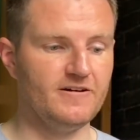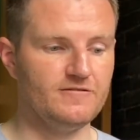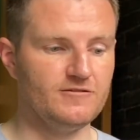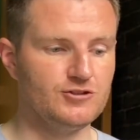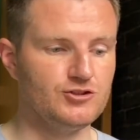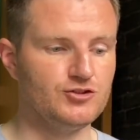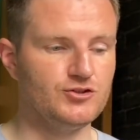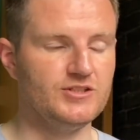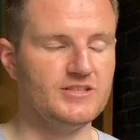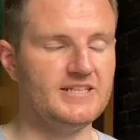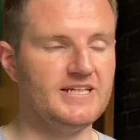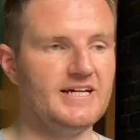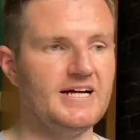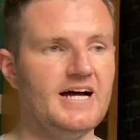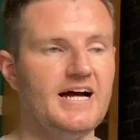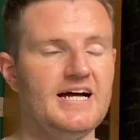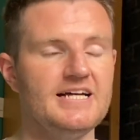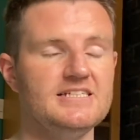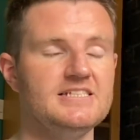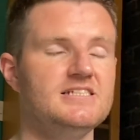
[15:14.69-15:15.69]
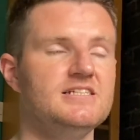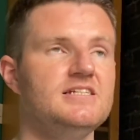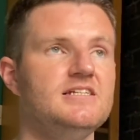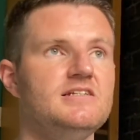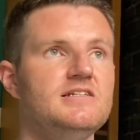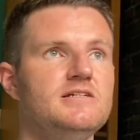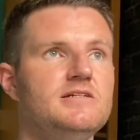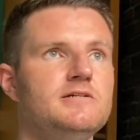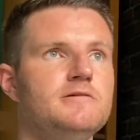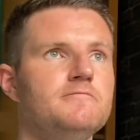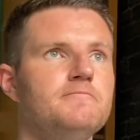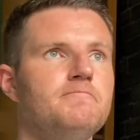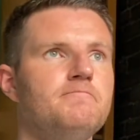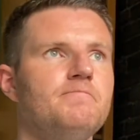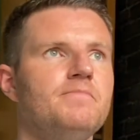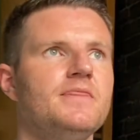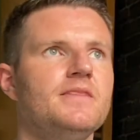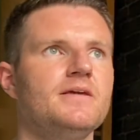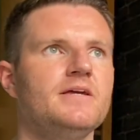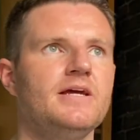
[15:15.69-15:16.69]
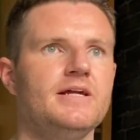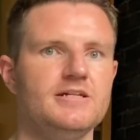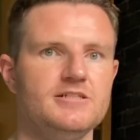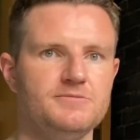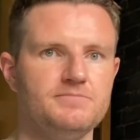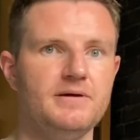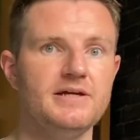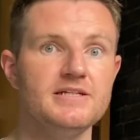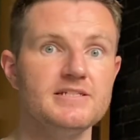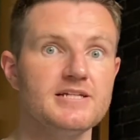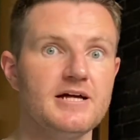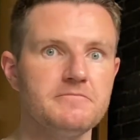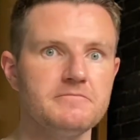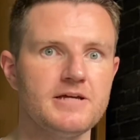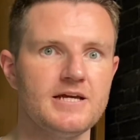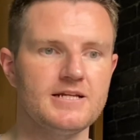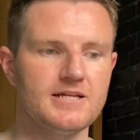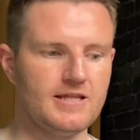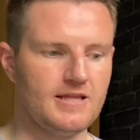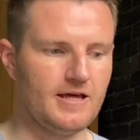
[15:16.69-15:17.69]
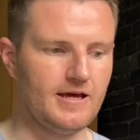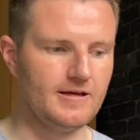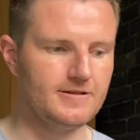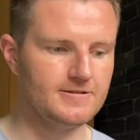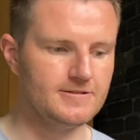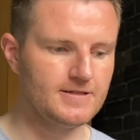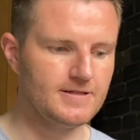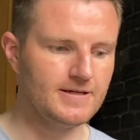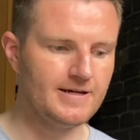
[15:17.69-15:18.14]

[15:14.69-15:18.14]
the Stiuireadair as the kind of spice that I'm getting at the end.